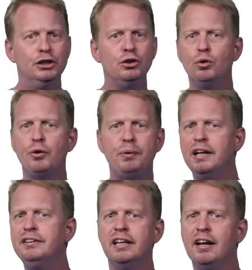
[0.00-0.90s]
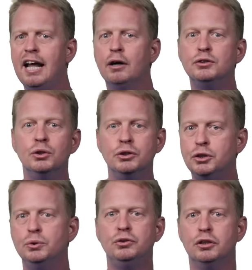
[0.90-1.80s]
You know, the one that allows your
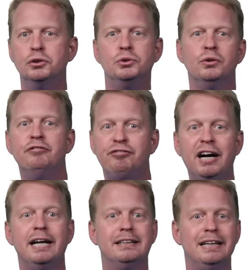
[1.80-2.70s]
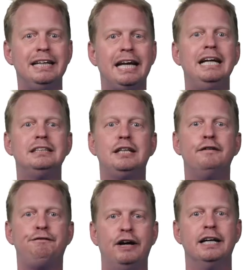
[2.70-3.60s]
users to invite and engage
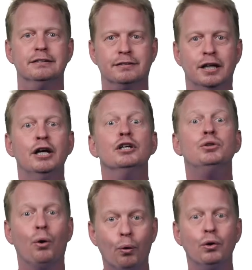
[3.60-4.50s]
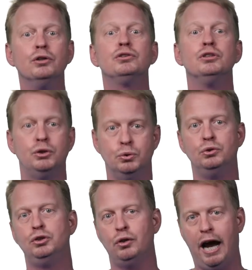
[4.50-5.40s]
their friends to also
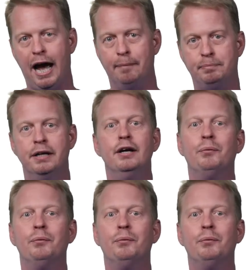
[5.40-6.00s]
use your app.